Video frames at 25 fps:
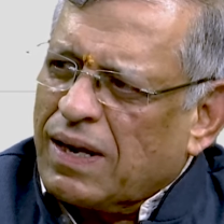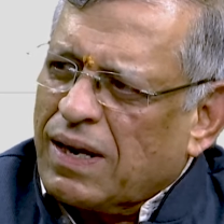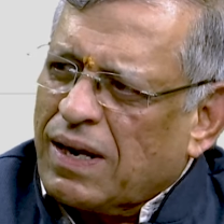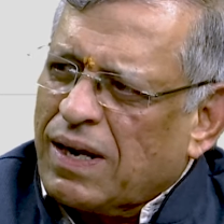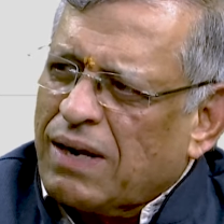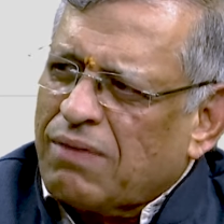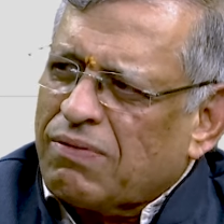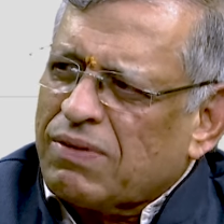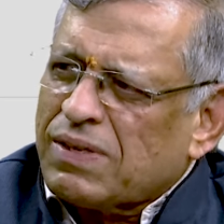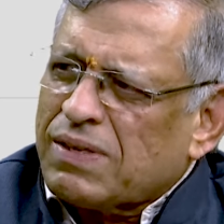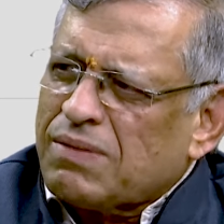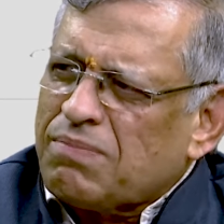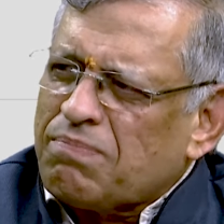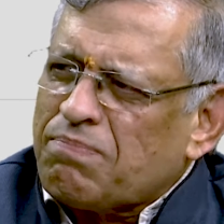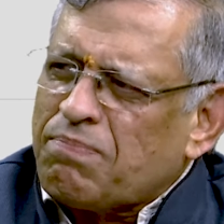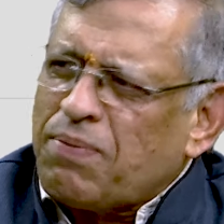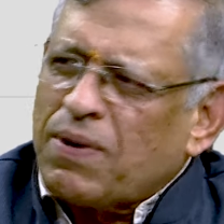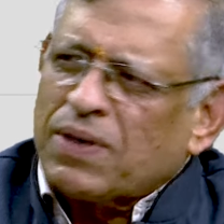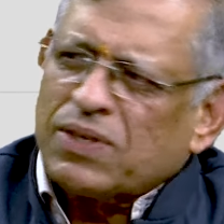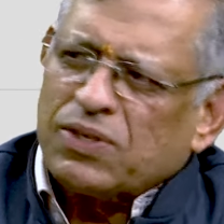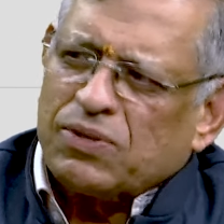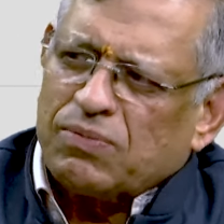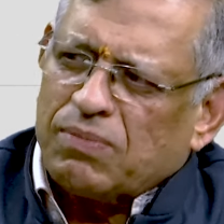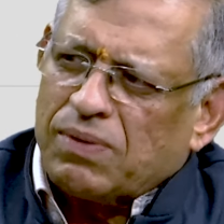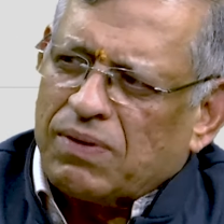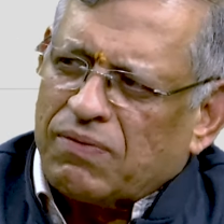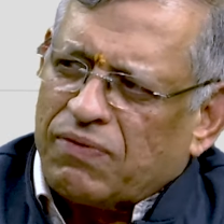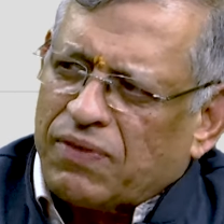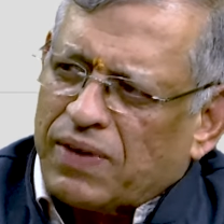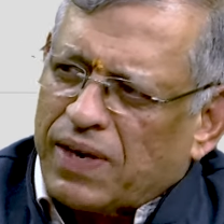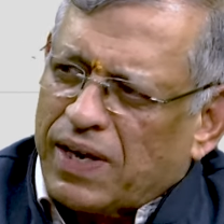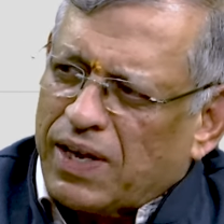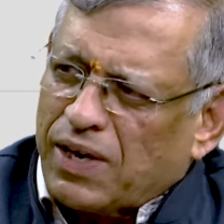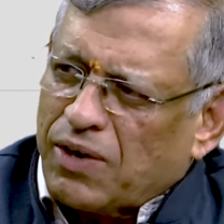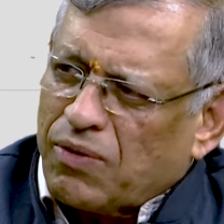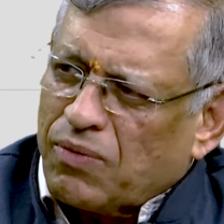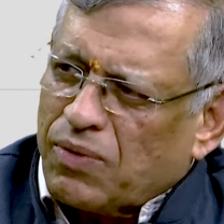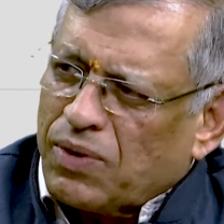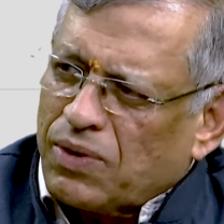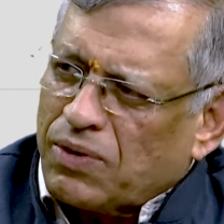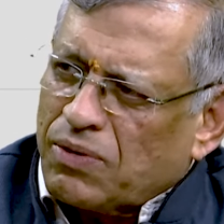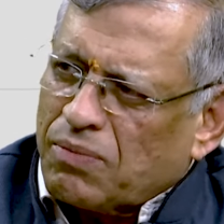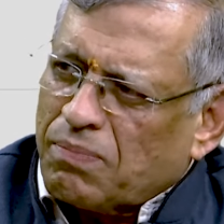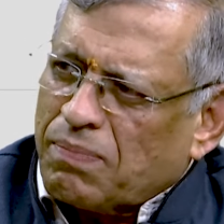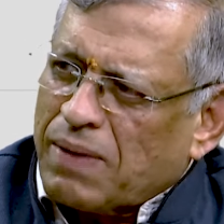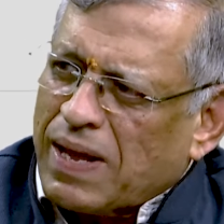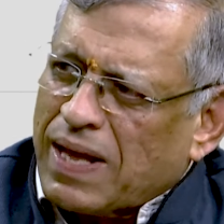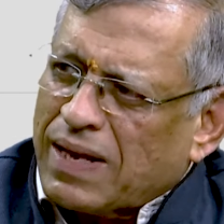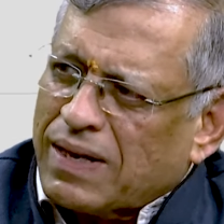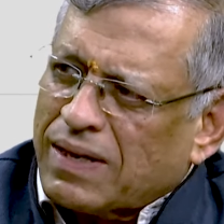It was impossible for anyone
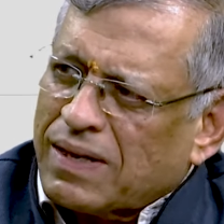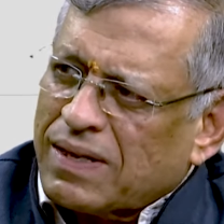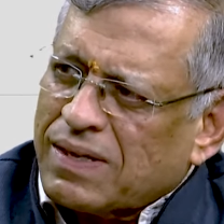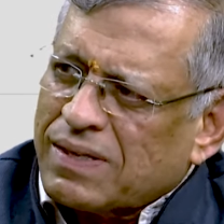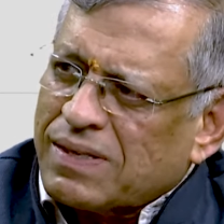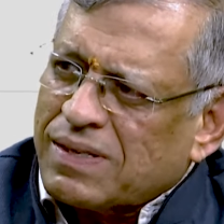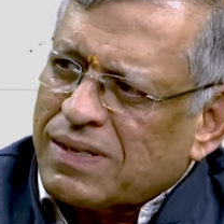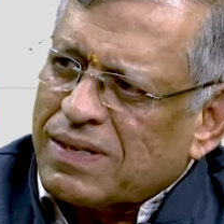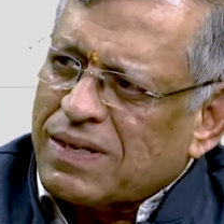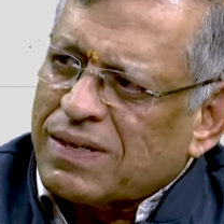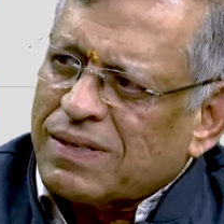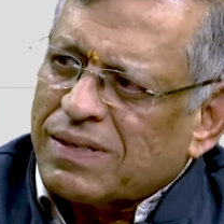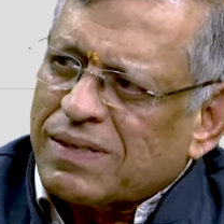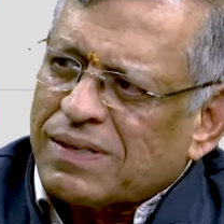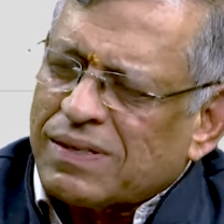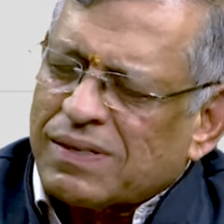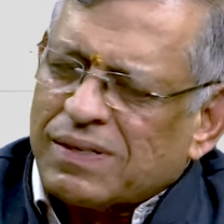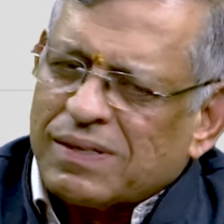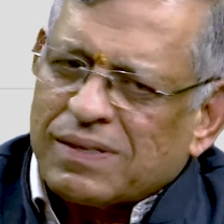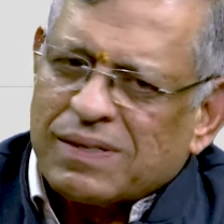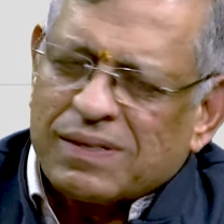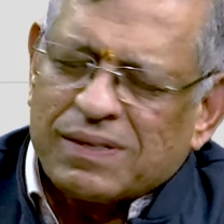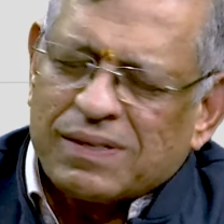to plan these things.